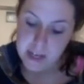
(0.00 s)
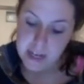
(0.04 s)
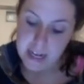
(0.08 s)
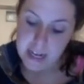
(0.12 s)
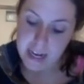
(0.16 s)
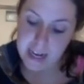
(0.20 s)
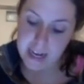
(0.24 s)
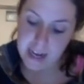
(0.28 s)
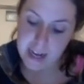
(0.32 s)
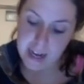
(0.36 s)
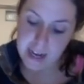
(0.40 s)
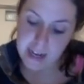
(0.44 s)

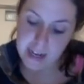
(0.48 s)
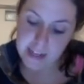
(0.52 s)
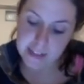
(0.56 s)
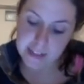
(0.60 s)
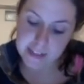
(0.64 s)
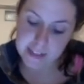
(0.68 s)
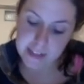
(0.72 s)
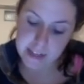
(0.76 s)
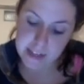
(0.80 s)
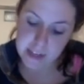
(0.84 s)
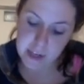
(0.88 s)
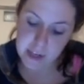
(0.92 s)
And
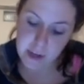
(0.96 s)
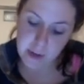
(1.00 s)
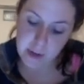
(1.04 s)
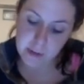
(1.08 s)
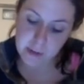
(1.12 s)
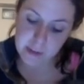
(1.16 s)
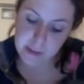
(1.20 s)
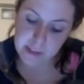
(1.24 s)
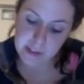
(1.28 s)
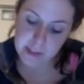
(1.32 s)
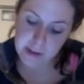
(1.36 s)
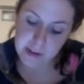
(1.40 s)
it's going to go
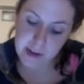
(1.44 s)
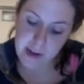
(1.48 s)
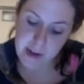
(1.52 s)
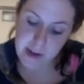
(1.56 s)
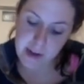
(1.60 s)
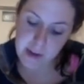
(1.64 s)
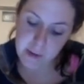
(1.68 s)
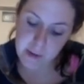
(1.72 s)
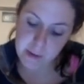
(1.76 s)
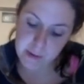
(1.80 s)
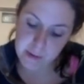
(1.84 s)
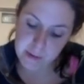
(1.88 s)

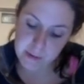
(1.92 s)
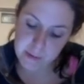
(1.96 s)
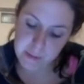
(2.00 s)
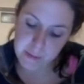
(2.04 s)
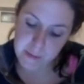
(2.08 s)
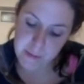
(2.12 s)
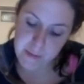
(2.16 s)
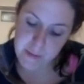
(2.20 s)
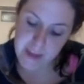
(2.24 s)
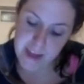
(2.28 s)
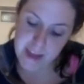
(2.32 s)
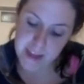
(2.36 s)
0,
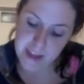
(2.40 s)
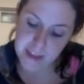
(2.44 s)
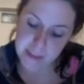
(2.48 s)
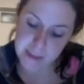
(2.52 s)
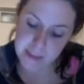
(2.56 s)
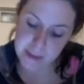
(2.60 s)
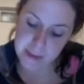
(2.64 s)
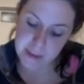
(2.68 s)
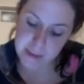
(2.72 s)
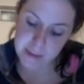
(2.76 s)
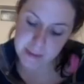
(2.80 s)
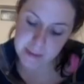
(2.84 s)

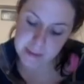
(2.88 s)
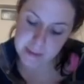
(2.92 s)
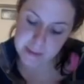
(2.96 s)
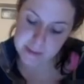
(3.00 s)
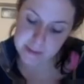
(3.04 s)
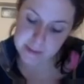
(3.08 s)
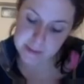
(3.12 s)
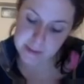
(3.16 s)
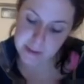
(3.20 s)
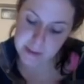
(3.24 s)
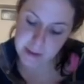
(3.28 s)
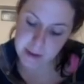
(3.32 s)
maximum,
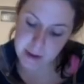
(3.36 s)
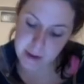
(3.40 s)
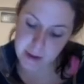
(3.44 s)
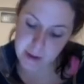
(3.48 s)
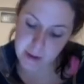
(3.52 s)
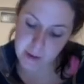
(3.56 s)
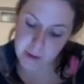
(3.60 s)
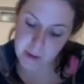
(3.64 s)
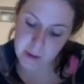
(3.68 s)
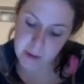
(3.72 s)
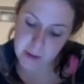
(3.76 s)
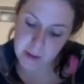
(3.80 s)

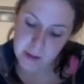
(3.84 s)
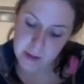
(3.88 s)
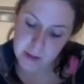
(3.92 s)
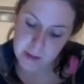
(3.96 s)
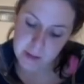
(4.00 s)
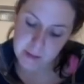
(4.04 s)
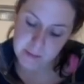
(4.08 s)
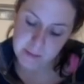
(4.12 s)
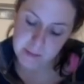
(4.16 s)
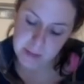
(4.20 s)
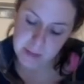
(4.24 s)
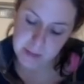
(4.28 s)
0,
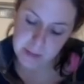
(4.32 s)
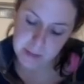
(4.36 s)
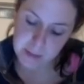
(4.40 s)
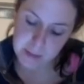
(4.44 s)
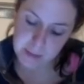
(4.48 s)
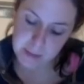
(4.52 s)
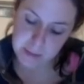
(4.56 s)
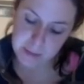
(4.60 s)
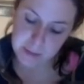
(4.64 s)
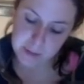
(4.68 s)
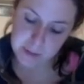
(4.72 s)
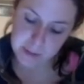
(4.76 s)

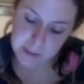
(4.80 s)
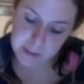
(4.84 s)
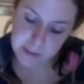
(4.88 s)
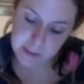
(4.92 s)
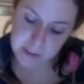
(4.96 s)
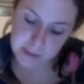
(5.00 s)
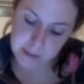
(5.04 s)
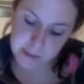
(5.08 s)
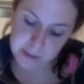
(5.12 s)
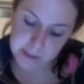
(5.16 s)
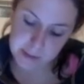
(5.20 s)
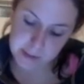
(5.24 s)
minimum. So it's
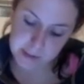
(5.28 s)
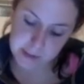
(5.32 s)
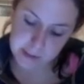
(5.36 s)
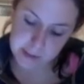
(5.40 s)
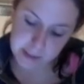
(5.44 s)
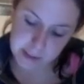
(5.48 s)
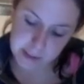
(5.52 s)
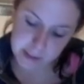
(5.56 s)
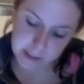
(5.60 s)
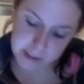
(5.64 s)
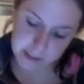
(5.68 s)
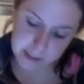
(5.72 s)
going to
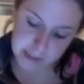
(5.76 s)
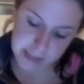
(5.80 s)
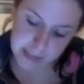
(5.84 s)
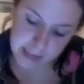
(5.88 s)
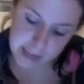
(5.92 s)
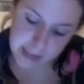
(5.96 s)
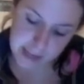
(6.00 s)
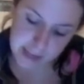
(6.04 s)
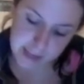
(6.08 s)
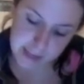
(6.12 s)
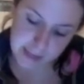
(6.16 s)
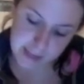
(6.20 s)
look
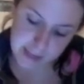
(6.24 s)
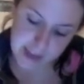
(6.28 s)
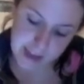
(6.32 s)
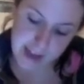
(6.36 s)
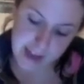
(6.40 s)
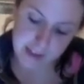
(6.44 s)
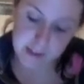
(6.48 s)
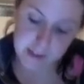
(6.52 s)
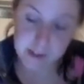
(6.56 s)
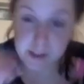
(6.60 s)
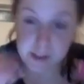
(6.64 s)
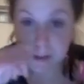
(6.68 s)
like
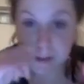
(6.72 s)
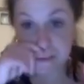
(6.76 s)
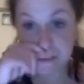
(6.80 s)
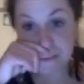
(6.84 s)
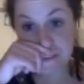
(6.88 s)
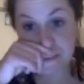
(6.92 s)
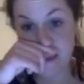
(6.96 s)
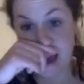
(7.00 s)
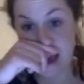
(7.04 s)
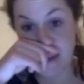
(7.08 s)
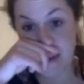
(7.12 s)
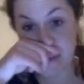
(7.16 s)
that.
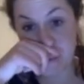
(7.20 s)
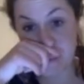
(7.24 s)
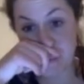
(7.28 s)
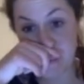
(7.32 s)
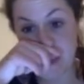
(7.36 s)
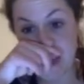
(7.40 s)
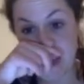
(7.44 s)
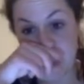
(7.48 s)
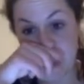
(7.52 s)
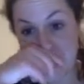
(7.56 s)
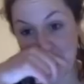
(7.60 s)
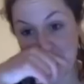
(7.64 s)
That would
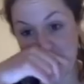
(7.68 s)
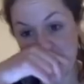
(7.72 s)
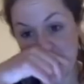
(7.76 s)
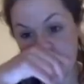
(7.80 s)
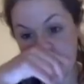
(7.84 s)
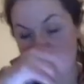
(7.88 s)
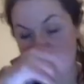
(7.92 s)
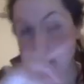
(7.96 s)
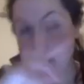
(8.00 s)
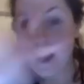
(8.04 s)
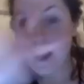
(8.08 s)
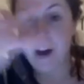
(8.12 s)
be
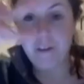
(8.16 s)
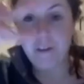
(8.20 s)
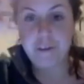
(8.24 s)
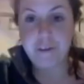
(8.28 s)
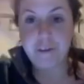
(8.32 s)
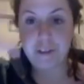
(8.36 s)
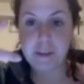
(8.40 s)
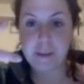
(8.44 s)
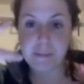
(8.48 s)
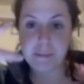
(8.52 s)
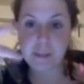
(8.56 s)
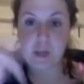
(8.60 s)
a
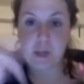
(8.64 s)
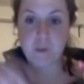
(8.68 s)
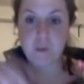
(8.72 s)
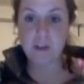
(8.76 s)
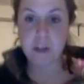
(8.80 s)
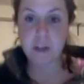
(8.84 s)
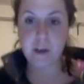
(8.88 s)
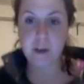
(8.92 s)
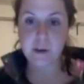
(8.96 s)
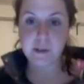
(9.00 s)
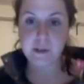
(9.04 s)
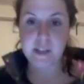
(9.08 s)
flipped
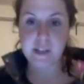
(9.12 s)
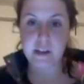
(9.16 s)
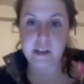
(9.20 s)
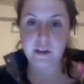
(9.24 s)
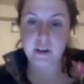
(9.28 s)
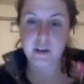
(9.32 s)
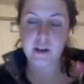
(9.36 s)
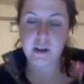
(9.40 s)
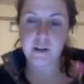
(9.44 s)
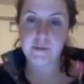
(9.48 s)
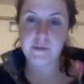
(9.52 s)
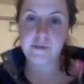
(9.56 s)
over cosine
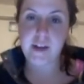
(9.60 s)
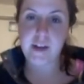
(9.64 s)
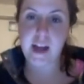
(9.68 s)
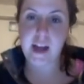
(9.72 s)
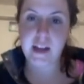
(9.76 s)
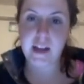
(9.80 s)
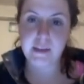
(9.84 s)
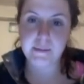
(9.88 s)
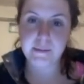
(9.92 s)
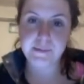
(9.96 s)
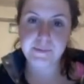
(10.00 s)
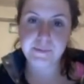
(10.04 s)
curve,
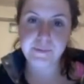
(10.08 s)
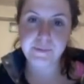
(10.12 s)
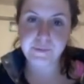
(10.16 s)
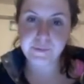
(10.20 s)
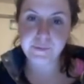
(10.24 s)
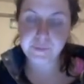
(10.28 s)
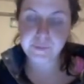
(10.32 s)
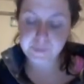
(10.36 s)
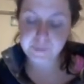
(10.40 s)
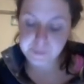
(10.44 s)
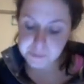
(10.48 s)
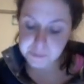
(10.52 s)
right?
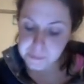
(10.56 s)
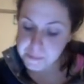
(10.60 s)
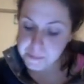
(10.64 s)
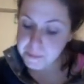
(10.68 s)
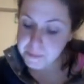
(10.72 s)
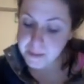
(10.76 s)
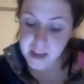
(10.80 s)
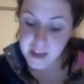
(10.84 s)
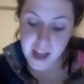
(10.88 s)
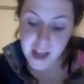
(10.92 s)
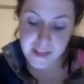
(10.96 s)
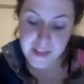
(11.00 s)

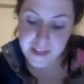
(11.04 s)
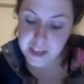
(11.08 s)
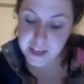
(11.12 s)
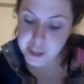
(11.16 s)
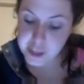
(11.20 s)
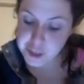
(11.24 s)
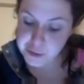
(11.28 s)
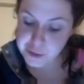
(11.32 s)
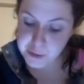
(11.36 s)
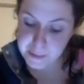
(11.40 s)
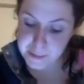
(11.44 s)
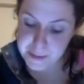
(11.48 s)
And then
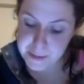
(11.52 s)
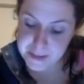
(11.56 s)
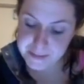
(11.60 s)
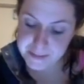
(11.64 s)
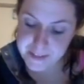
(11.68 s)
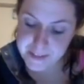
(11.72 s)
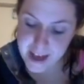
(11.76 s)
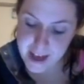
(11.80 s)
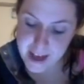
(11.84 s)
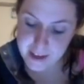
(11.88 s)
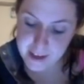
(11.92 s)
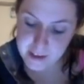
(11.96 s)
just repeat
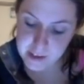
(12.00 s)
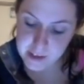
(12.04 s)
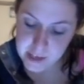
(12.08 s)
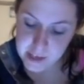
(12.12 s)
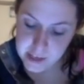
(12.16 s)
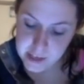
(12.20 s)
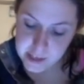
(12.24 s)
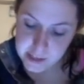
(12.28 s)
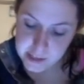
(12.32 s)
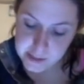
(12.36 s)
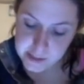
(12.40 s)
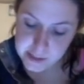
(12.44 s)
that.
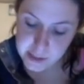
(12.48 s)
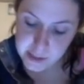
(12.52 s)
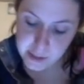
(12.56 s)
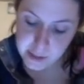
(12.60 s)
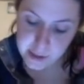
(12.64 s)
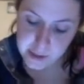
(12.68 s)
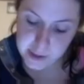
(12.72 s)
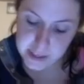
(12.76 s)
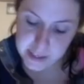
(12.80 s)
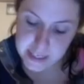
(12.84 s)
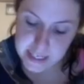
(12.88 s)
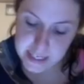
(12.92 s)
So
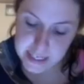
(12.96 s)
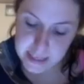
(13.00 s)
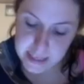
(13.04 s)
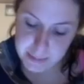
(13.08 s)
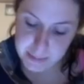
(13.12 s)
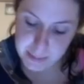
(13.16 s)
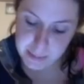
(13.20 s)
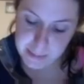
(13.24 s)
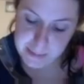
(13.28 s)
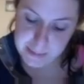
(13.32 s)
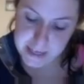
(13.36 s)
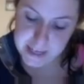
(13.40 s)
you're going to
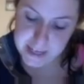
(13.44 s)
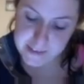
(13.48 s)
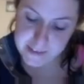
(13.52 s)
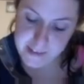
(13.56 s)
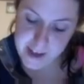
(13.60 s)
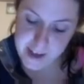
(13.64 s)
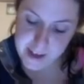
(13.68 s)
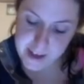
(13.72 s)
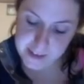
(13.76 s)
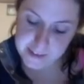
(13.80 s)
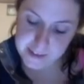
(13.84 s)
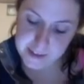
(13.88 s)
keep repeating
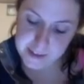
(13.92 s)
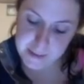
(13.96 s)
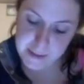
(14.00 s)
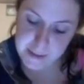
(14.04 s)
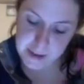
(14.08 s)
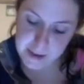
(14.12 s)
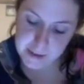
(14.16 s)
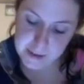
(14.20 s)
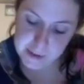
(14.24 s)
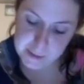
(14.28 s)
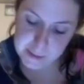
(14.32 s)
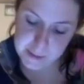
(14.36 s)
that in the
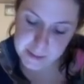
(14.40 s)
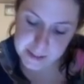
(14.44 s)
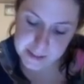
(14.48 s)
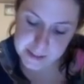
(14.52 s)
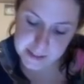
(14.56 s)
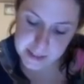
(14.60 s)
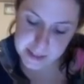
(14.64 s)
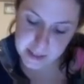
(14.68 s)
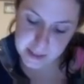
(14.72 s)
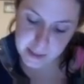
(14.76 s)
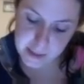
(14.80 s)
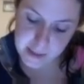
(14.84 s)
amount of space
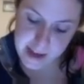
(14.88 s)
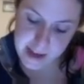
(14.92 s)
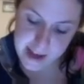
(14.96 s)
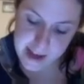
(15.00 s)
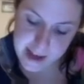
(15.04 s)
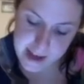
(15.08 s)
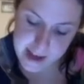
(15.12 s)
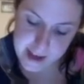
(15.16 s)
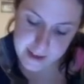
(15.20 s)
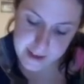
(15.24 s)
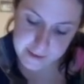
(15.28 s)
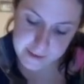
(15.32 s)
that you
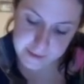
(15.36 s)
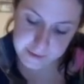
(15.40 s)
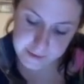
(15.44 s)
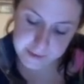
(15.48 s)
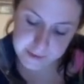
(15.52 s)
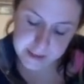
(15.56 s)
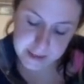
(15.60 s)
have.